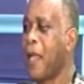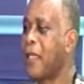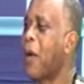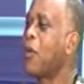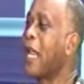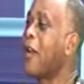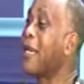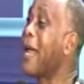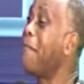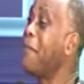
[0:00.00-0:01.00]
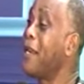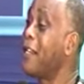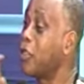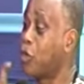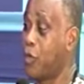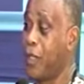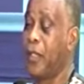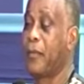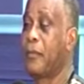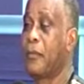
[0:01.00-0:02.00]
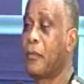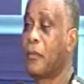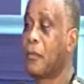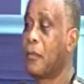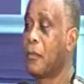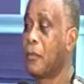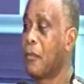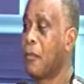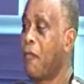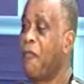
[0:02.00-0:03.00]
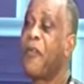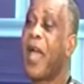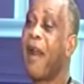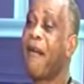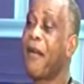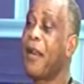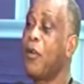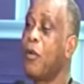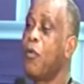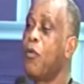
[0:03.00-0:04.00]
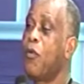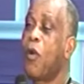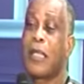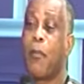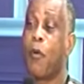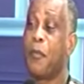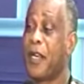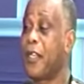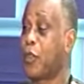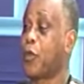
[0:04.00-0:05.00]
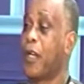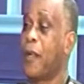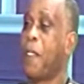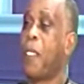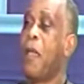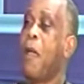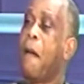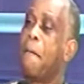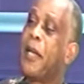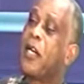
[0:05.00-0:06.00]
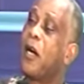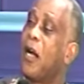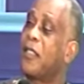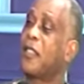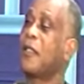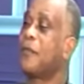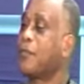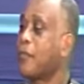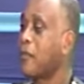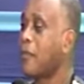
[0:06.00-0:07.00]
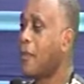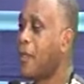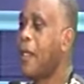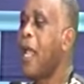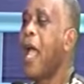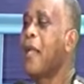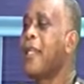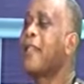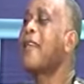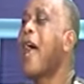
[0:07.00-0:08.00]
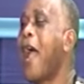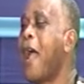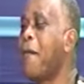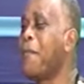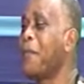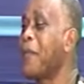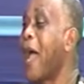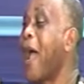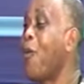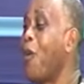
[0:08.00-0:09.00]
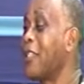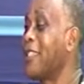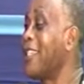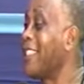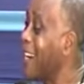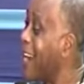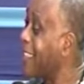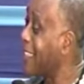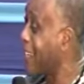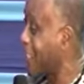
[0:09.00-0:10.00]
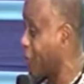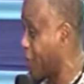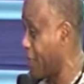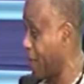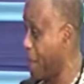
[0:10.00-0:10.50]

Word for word: There was another ministry, very notable ministry, because the time I was the general secretary